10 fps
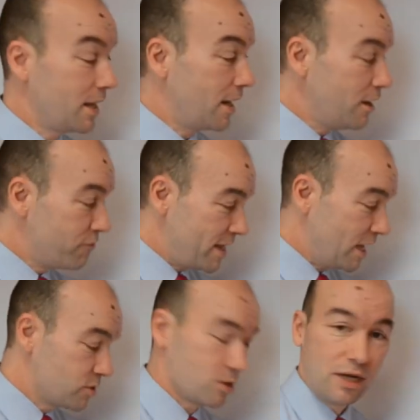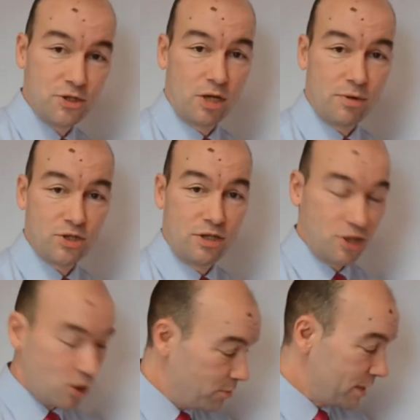Hopefully it helps to answer your question. It's a
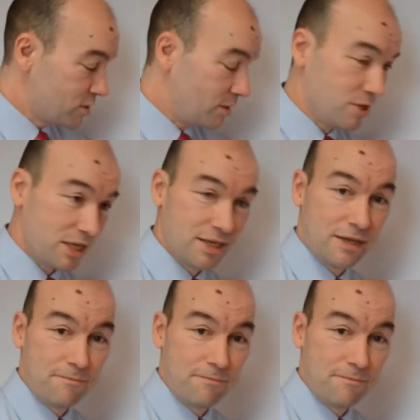complex subject,